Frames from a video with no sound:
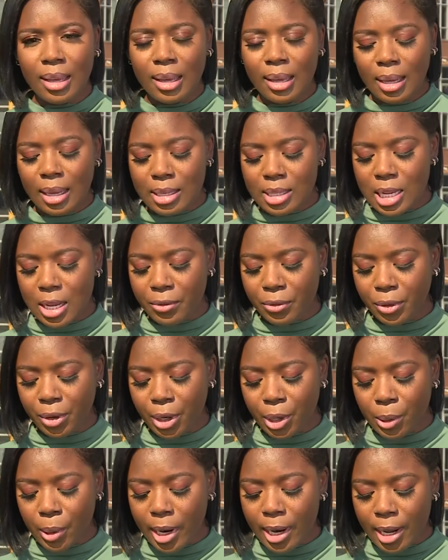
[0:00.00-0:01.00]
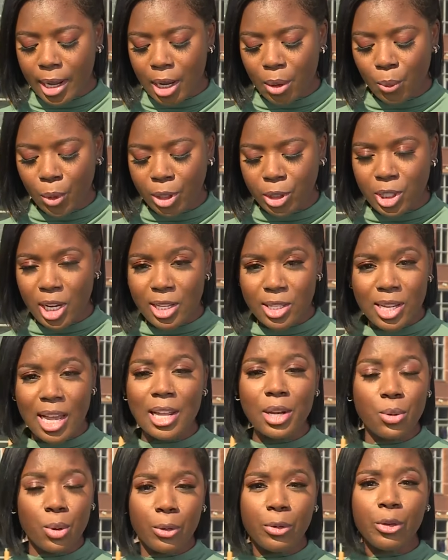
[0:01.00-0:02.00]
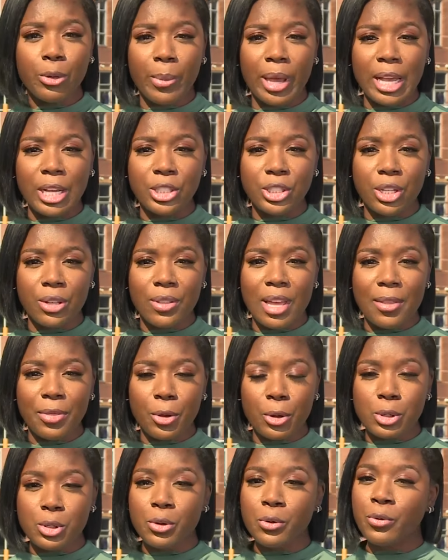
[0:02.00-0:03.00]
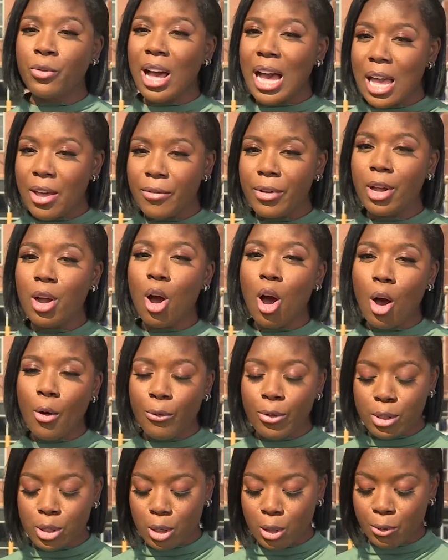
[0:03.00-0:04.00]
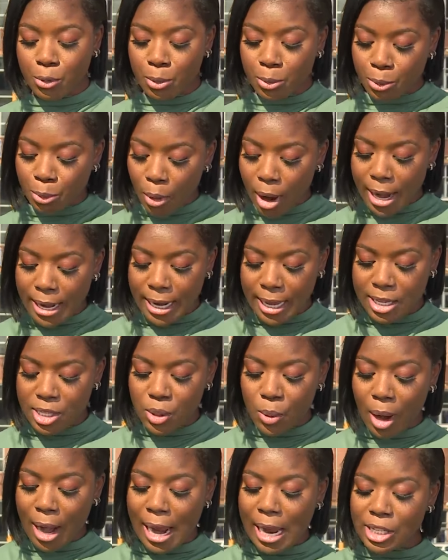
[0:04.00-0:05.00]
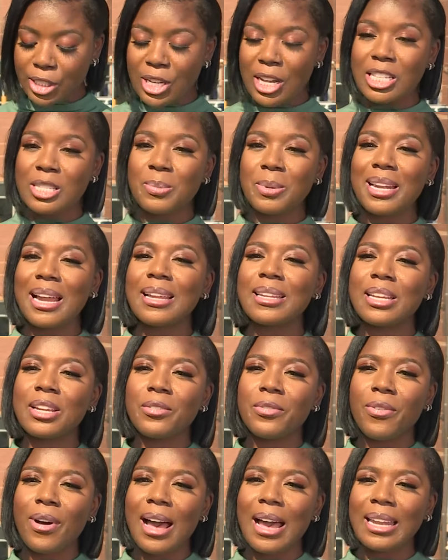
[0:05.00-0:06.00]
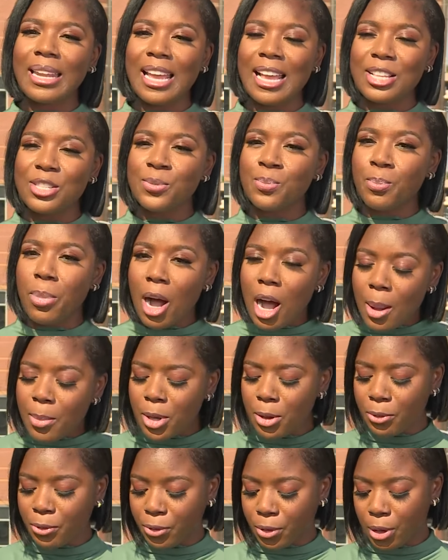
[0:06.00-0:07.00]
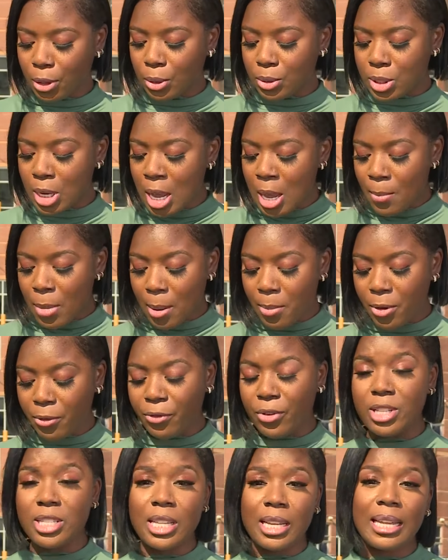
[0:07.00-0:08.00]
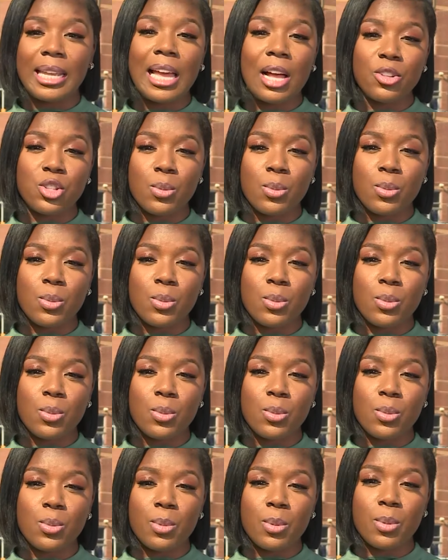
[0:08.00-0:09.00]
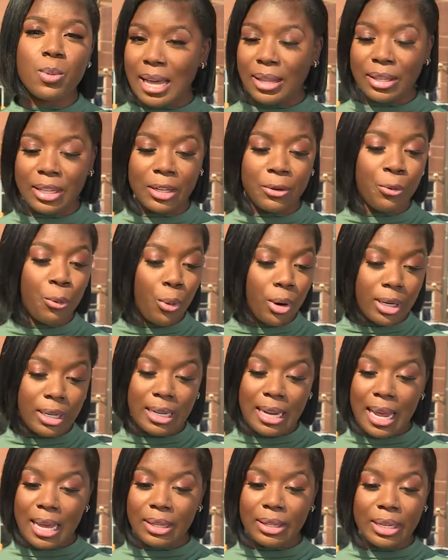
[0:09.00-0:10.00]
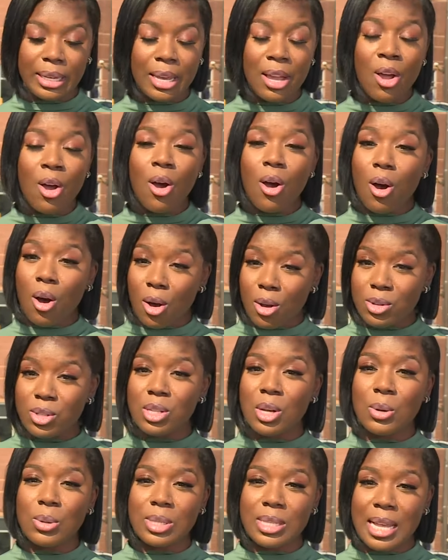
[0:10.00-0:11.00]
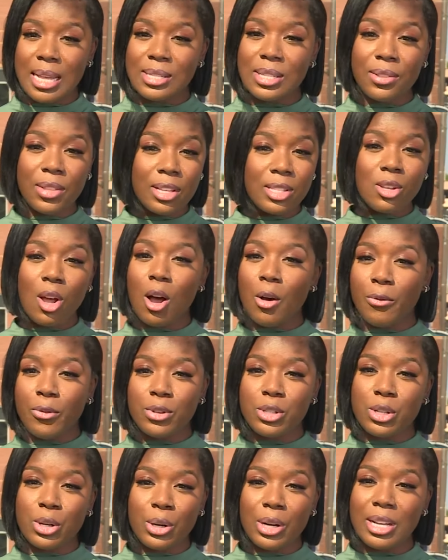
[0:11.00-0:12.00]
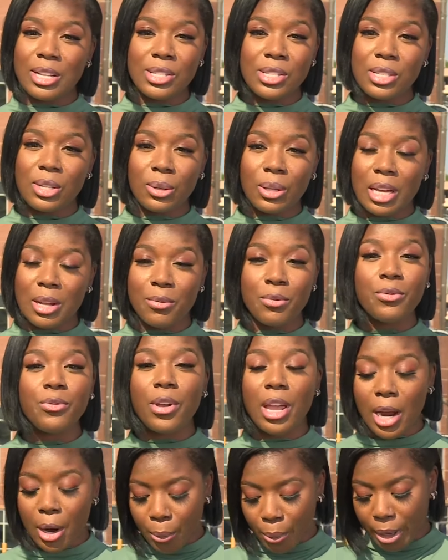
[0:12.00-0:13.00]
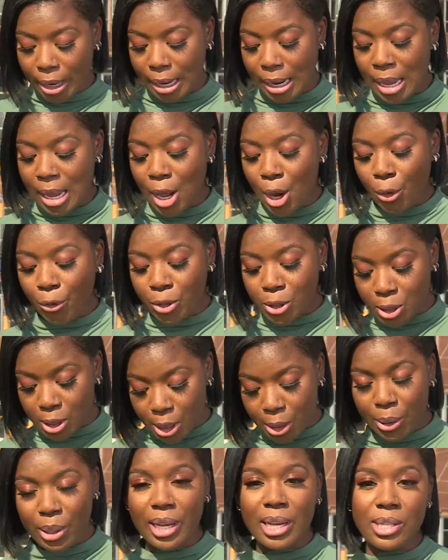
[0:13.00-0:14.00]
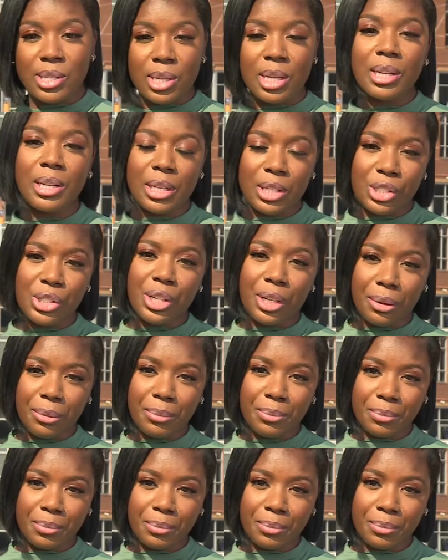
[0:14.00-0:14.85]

Yes, Stephanie Greg, uh, we just got new information that the surviving officer from Friday's crash has been identified as Bobby Fields by Memphis City Councilman Ford Canale. Ford Canale also says that this officer is still in very serious condition